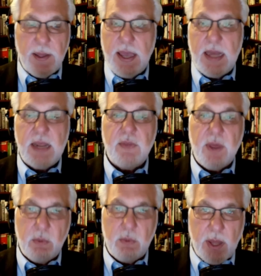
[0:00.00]

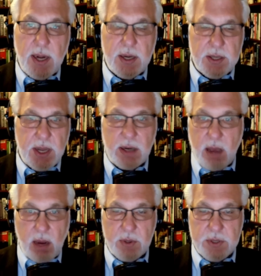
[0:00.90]
anything related to
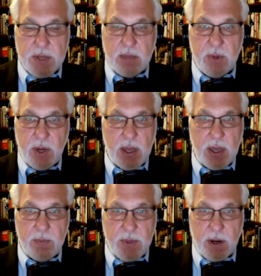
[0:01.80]
technocracy I'm putting
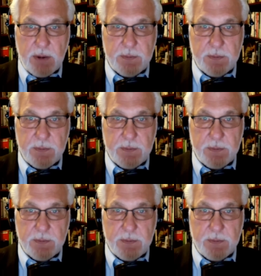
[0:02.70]
up there.